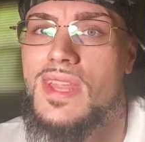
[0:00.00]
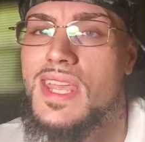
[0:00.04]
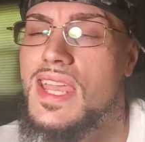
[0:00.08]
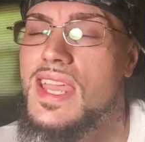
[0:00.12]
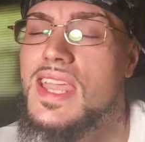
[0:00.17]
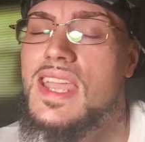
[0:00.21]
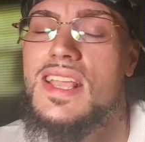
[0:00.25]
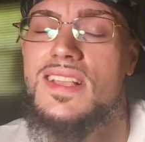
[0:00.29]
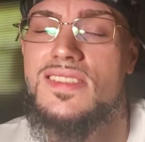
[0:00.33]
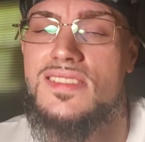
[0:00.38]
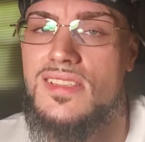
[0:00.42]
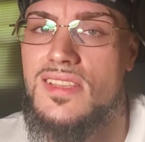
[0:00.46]

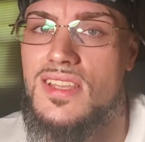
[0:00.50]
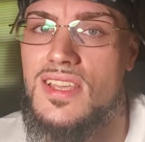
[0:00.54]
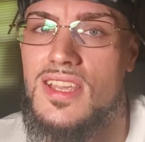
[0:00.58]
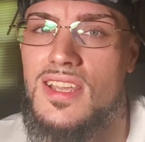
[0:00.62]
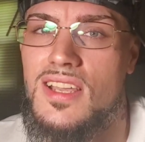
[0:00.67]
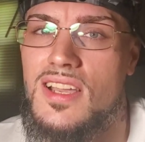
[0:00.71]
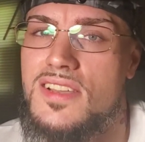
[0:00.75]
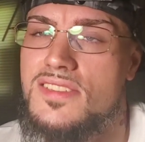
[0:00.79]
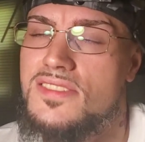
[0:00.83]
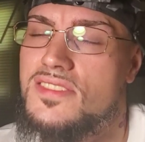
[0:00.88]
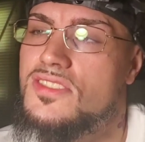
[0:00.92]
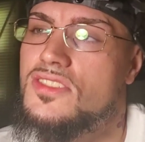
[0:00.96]
Easily.
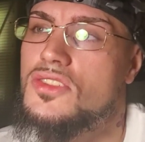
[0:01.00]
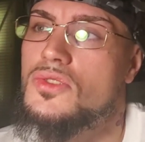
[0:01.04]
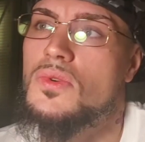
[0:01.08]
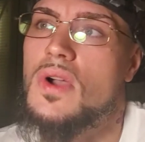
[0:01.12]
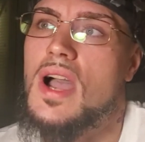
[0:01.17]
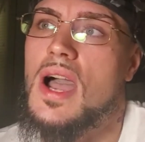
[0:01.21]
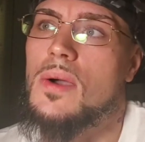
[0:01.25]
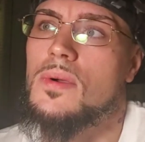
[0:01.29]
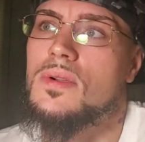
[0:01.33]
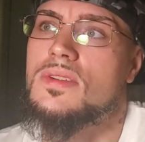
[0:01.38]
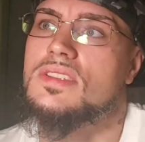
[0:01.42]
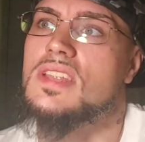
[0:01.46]
Because 2
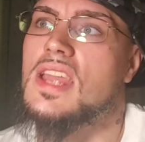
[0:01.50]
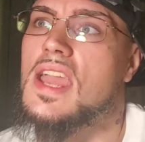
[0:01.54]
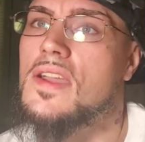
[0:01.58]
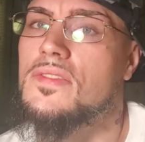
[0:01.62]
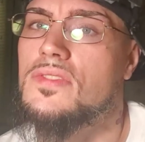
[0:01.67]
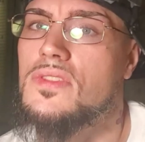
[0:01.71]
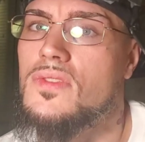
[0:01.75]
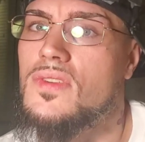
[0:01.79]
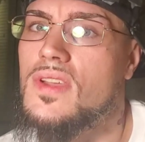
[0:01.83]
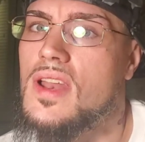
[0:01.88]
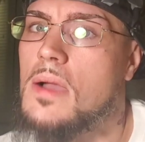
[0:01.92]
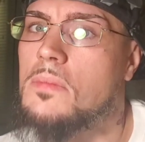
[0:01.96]
hours
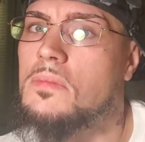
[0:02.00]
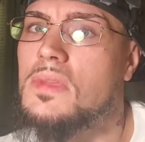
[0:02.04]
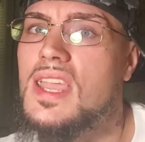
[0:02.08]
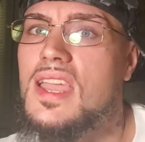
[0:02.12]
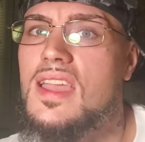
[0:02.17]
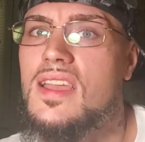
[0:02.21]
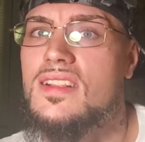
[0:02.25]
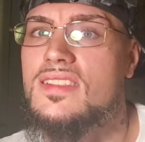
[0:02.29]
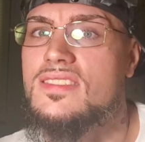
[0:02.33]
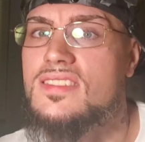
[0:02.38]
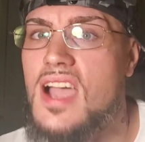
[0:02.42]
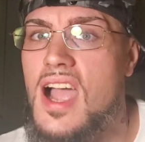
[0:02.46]
after it, I'm
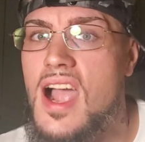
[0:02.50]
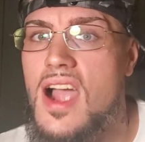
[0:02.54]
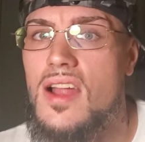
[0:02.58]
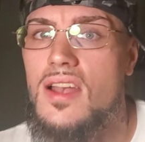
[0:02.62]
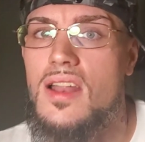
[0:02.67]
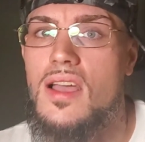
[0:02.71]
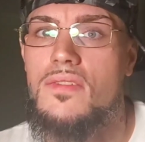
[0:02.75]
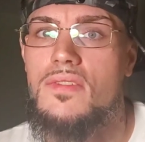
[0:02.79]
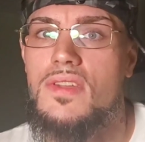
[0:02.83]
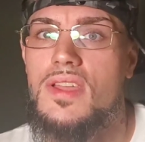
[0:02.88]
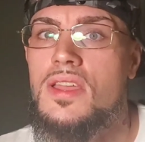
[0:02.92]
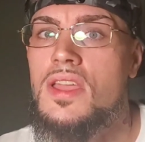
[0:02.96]
getting tired
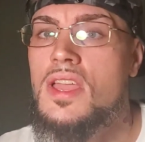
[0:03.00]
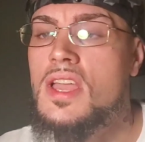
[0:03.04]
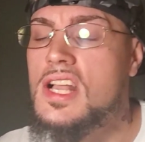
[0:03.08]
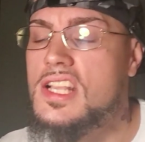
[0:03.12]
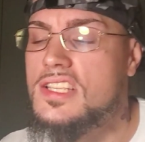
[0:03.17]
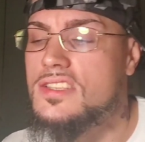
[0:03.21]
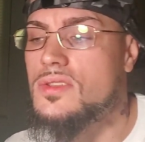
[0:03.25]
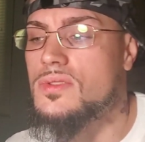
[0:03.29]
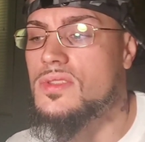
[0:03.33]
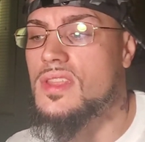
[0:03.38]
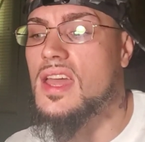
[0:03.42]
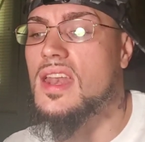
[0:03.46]
of it.
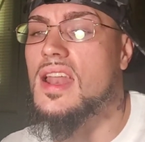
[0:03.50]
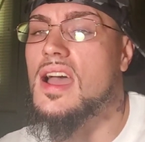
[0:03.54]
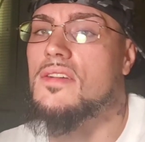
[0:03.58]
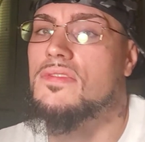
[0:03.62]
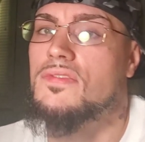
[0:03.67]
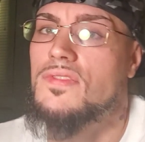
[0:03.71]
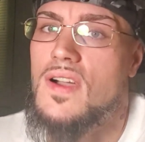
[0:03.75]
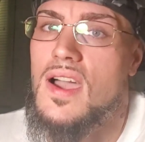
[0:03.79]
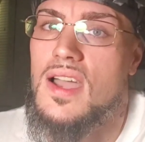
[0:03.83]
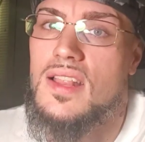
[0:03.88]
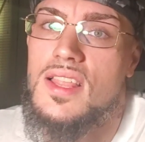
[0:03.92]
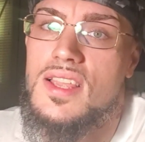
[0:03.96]
So then I
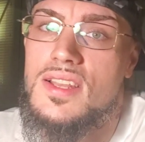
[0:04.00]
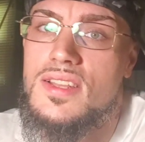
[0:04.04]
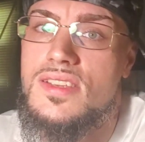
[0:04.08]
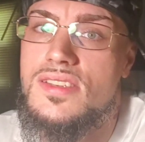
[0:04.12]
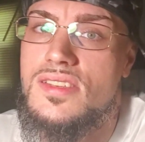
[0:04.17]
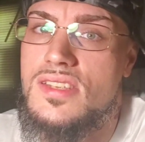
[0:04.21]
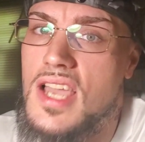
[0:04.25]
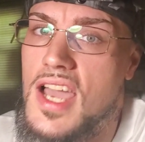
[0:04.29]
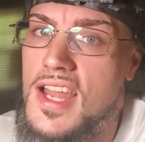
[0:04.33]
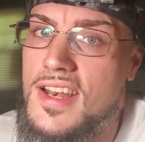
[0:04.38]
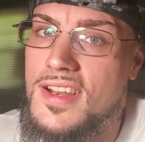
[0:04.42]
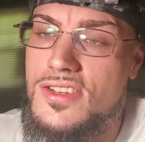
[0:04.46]
finally
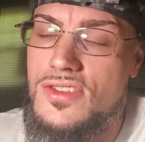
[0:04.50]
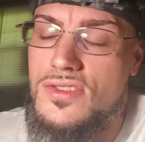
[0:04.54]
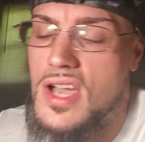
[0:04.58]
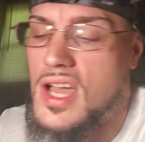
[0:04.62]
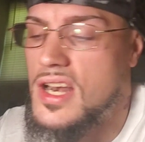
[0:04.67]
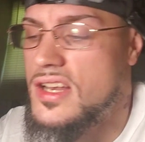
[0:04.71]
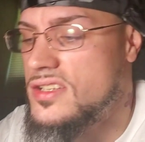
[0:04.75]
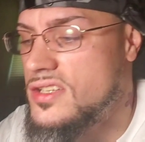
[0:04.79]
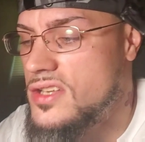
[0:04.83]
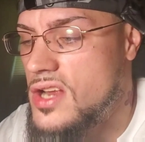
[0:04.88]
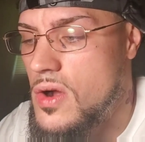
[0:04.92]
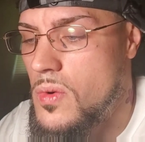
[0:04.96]
decided to try
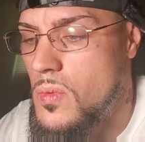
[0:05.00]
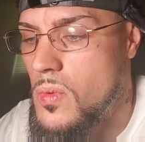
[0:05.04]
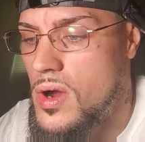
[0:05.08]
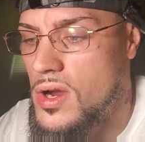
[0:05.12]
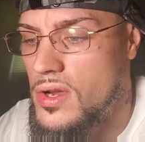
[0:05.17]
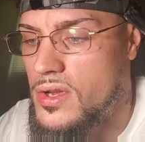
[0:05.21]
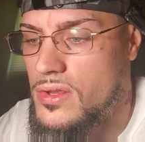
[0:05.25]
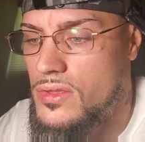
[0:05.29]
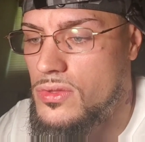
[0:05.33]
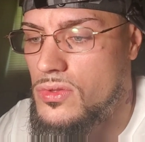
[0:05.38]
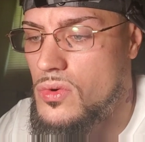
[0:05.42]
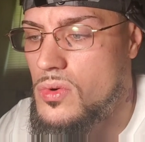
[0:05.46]
to start
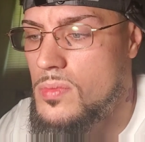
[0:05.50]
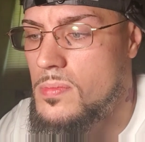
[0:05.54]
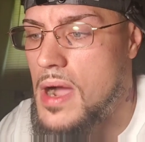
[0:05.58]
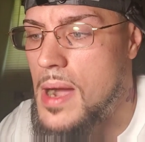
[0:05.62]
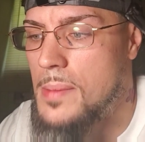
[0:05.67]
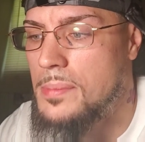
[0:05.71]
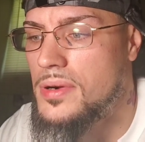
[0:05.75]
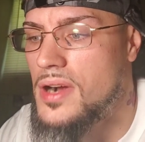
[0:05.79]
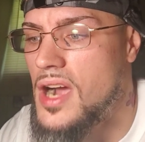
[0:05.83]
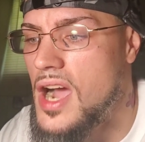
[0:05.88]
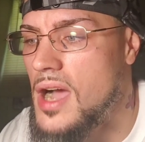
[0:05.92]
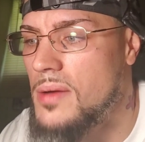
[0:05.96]
working through my
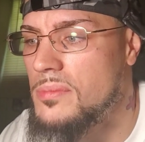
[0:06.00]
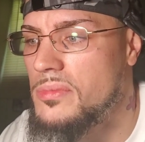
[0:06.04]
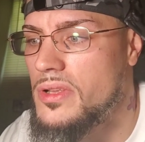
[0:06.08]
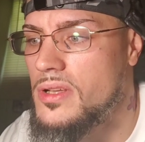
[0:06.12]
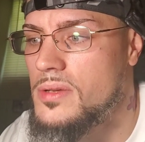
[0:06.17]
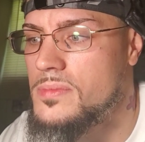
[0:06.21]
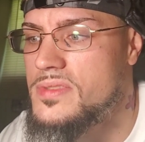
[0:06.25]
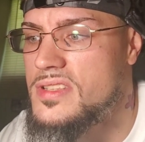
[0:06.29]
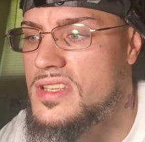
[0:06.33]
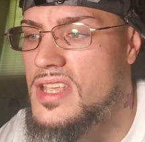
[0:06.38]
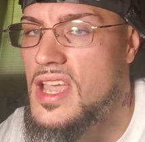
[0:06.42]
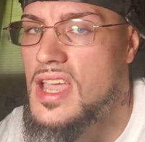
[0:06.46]

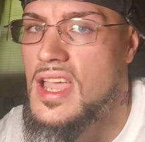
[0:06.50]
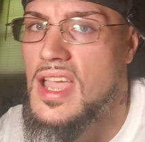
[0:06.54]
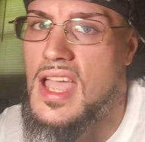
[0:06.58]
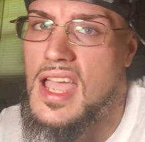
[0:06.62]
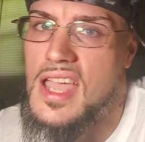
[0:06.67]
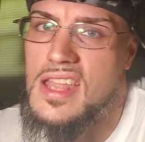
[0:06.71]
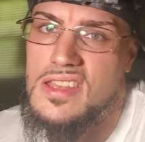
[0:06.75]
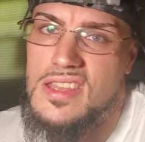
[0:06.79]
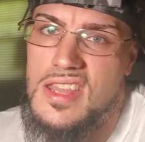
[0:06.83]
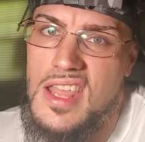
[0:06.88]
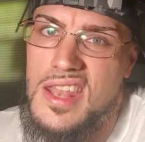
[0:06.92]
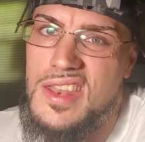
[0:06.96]
problems.
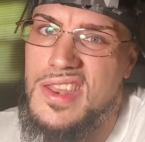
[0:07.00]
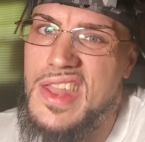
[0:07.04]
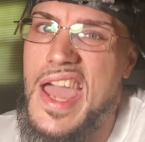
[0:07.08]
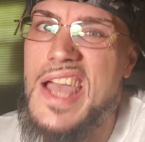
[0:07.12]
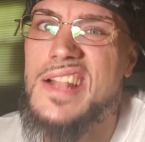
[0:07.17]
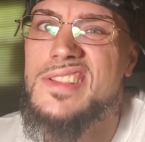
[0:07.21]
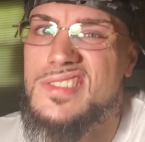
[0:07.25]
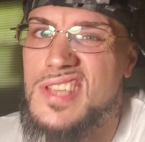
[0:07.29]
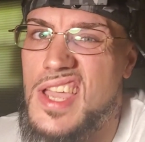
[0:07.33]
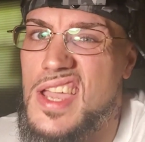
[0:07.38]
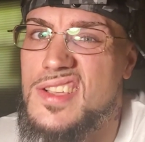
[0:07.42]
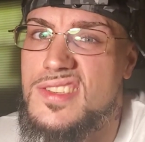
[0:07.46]
And then
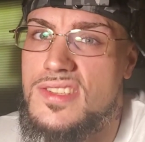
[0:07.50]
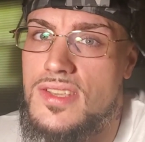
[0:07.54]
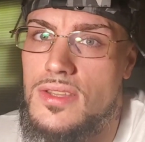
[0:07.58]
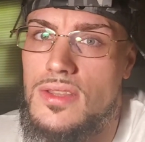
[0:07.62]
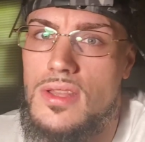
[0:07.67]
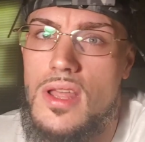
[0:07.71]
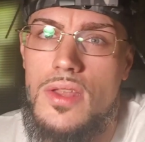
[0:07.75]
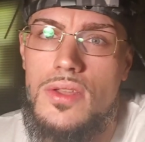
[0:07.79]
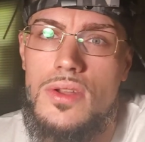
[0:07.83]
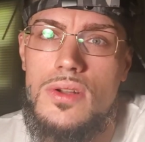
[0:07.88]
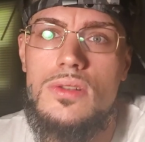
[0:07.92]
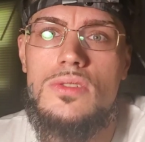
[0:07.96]
that takes
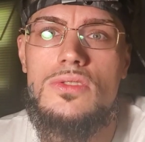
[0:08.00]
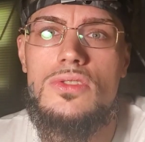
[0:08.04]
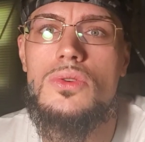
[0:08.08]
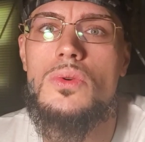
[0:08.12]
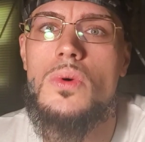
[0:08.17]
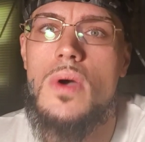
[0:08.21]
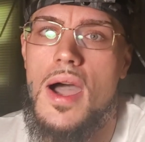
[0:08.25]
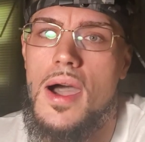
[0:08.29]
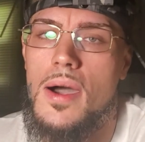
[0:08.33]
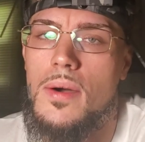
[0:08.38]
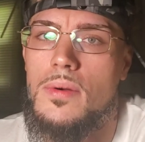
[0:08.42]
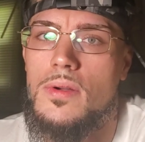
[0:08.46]
another
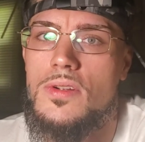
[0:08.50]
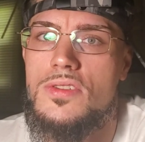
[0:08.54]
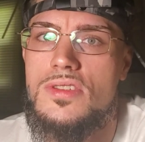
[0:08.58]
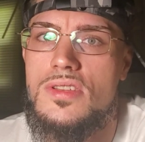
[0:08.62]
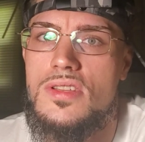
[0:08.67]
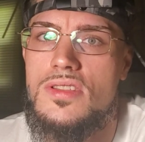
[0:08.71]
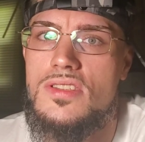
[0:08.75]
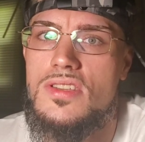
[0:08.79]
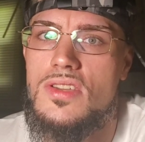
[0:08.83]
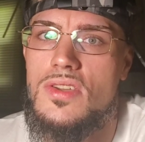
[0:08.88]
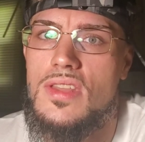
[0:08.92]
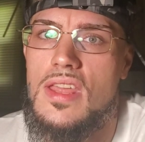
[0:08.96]
2 hours
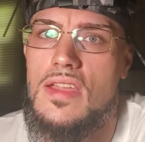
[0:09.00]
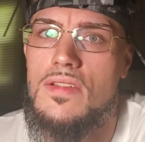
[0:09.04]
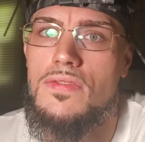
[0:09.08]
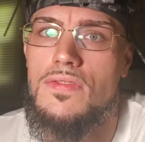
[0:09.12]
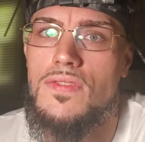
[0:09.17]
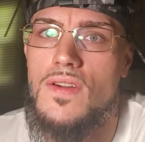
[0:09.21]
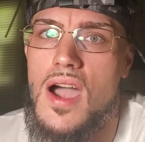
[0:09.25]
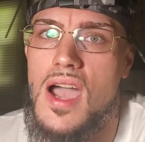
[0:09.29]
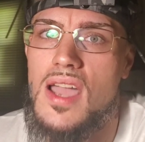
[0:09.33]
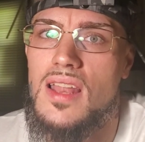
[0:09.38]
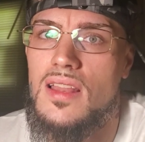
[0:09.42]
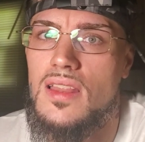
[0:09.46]
until they
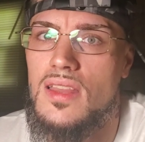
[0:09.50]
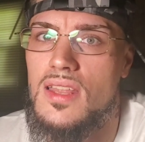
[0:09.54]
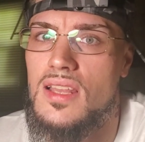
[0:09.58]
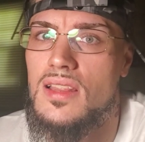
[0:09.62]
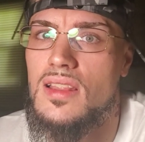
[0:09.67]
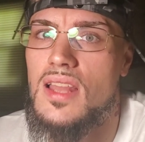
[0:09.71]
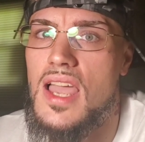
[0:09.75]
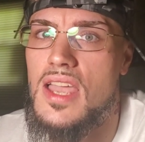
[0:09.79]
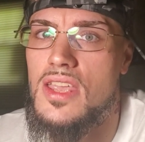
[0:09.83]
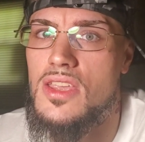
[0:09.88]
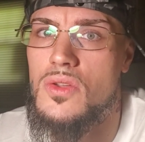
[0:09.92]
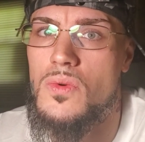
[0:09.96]
finally
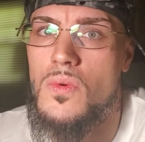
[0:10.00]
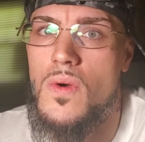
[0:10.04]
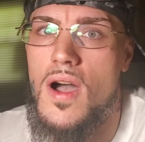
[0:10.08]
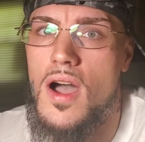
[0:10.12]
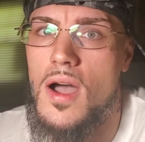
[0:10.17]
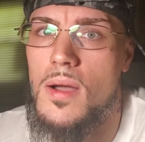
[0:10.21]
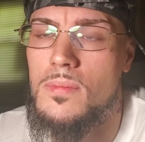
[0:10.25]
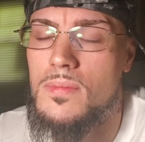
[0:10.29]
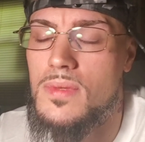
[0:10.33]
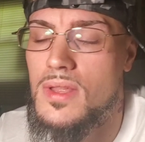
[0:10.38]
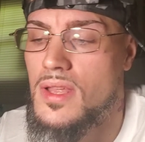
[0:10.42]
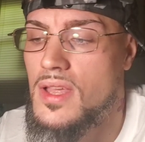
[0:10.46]
let you
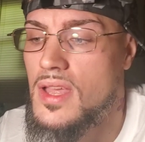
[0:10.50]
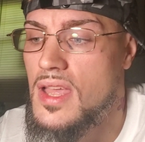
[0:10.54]
up.